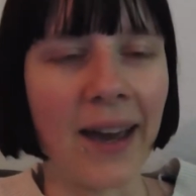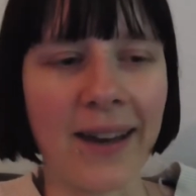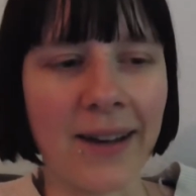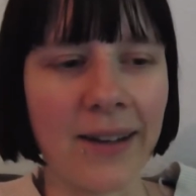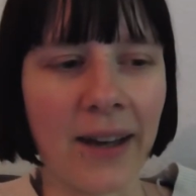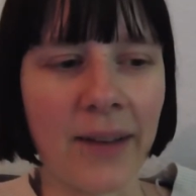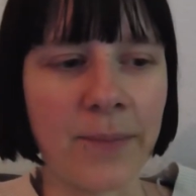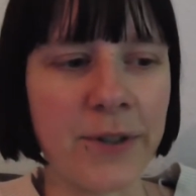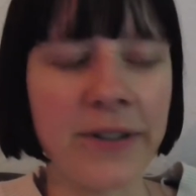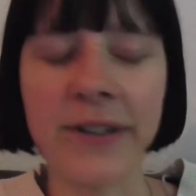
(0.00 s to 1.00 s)
and
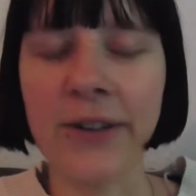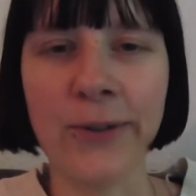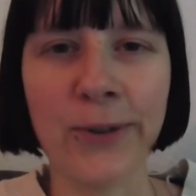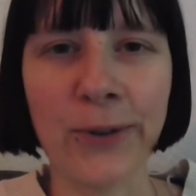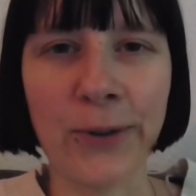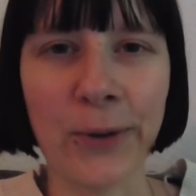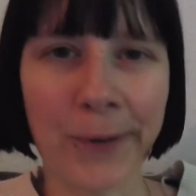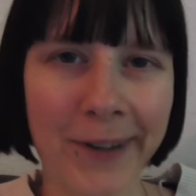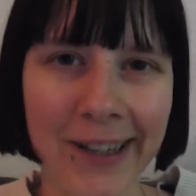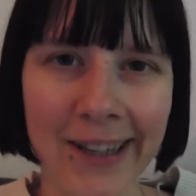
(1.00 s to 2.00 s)
I'm just here to
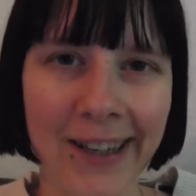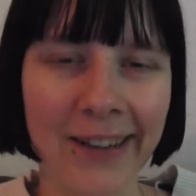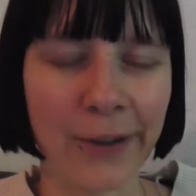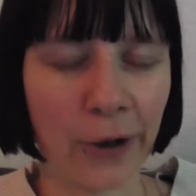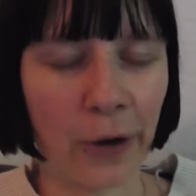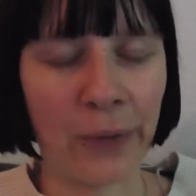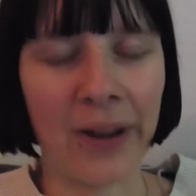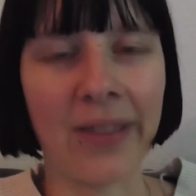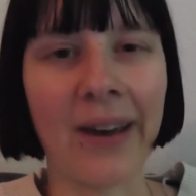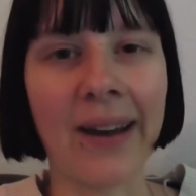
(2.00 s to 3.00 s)
quickly let you know
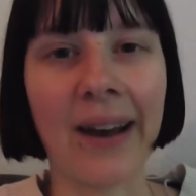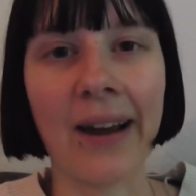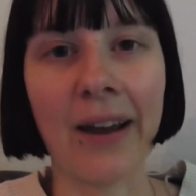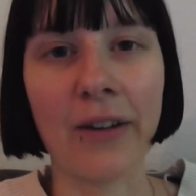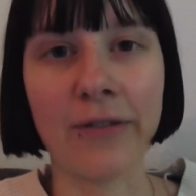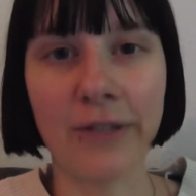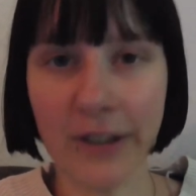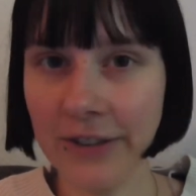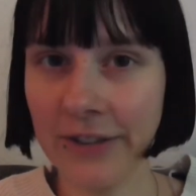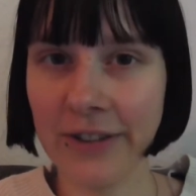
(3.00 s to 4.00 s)
that I have
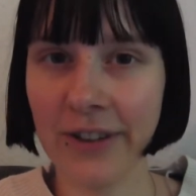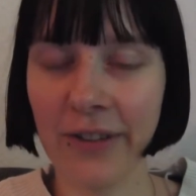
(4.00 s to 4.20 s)
finished